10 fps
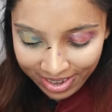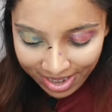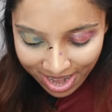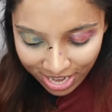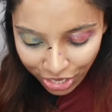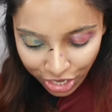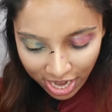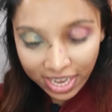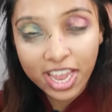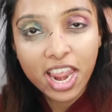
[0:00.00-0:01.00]
Let's
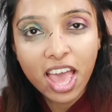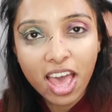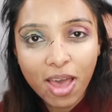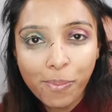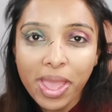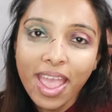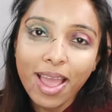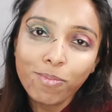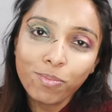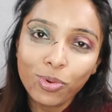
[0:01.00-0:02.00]
shake it up
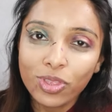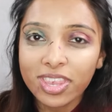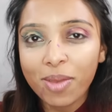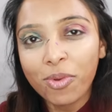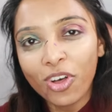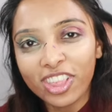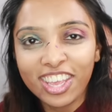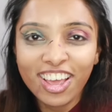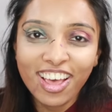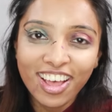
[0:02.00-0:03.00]
and put some on
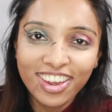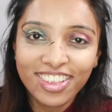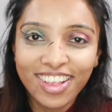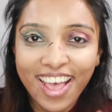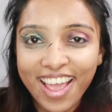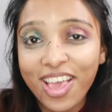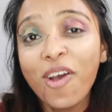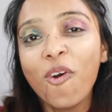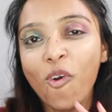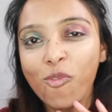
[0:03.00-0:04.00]
the other side
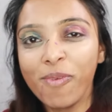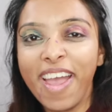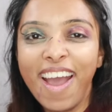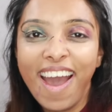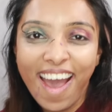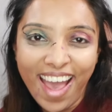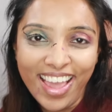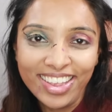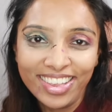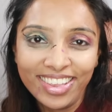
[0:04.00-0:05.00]
of my
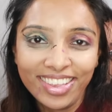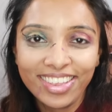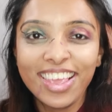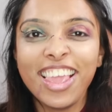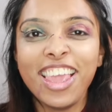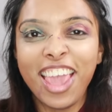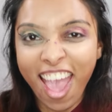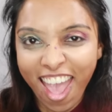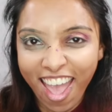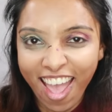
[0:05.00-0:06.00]
eyes.
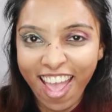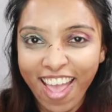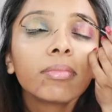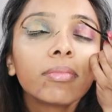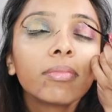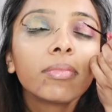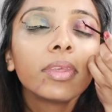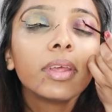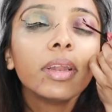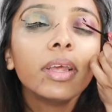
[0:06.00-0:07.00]
Yeah.
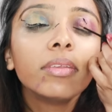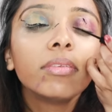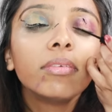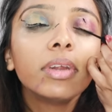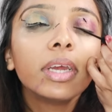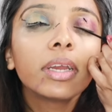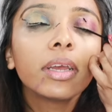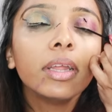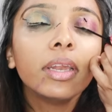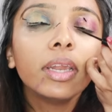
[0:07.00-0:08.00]
Let's drag
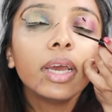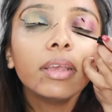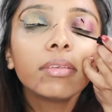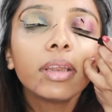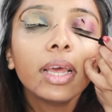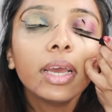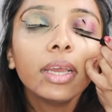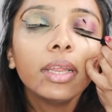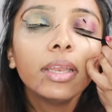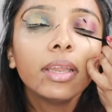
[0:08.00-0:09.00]
a nice
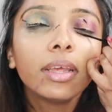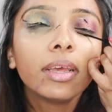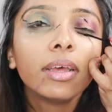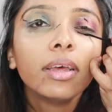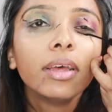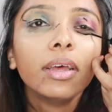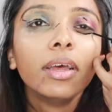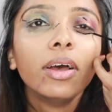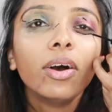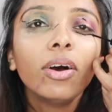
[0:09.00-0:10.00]
line.
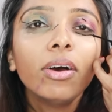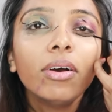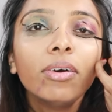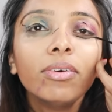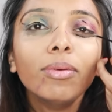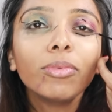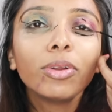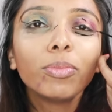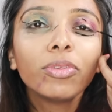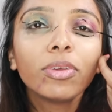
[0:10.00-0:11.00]
Oh, I'm
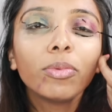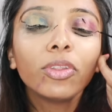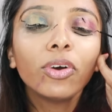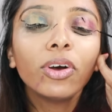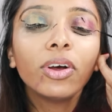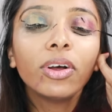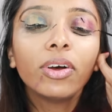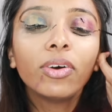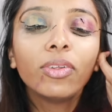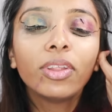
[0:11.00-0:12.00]
gonna put some
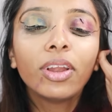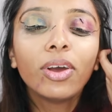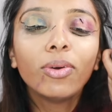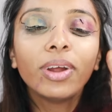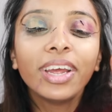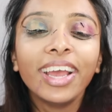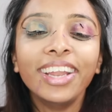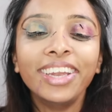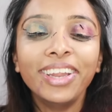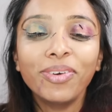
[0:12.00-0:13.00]
on the lower
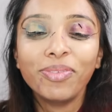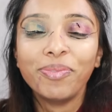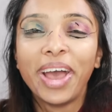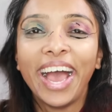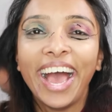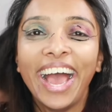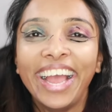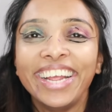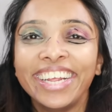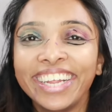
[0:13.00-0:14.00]
end of my
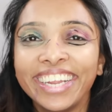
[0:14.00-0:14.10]
eye.